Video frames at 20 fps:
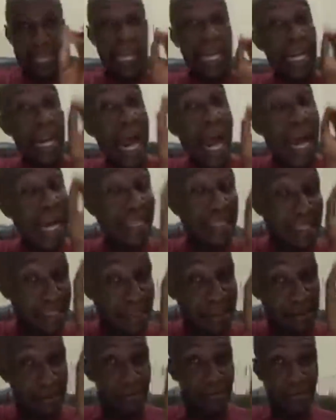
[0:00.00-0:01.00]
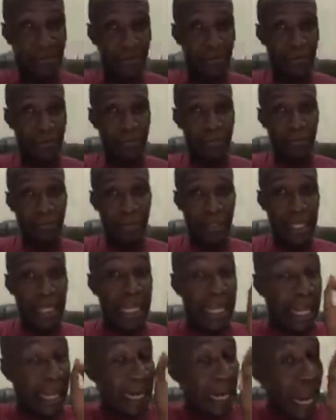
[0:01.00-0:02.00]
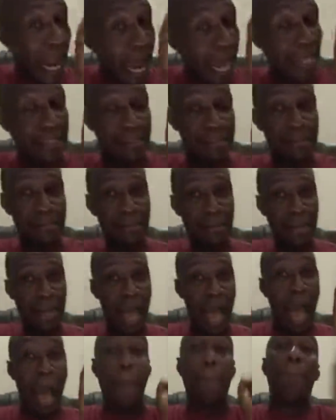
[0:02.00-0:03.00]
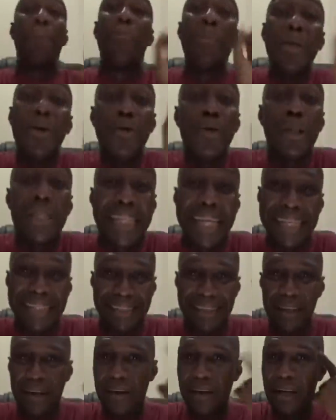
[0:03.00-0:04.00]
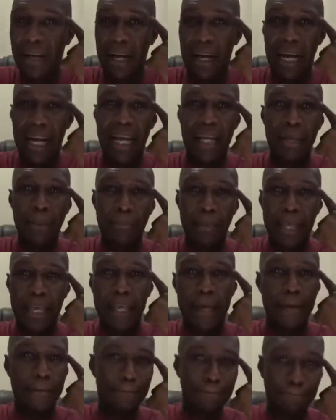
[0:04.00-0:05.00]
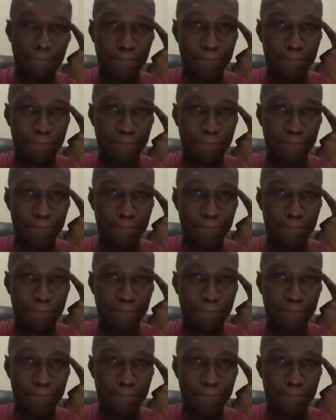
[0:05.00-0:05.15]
Grace, grace abuses. no, let them hear.